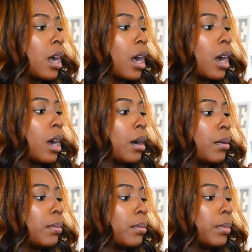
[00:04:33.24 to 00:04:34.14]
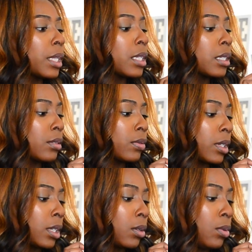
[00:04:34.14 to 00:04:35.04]
Um, but this is
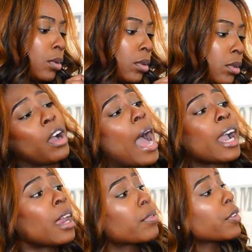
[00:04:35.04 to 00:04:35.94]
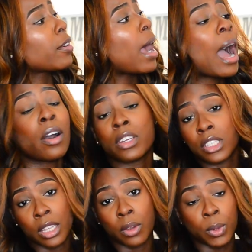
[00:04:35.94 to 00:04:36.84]
really cool. I gotta figure out how this
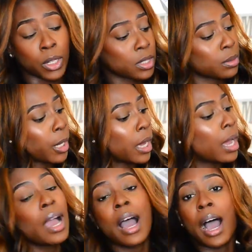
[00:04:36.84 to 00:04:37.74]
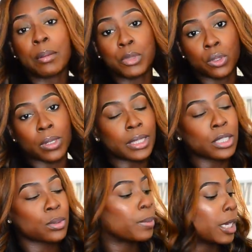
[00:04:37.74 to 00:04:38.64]
thing works, but I'm sure that
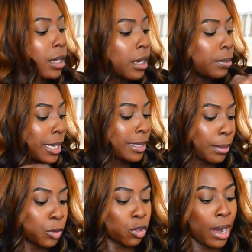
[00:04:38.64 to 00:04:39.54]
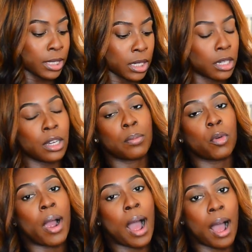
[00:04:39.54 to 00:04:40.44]
this will be good because I'm trying to cook
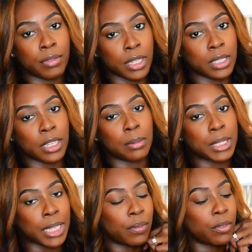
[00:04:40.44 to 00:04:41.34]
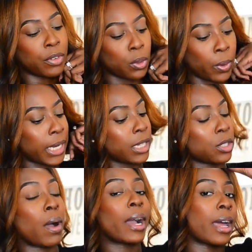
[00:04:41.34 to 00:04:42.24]
more. Obviously, I'm saving for the wedding,
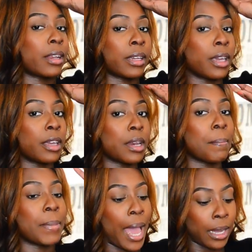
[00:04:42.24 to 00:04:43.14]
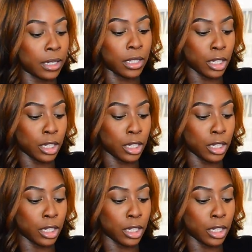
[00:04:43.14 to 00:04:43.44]
so I gotta get back in the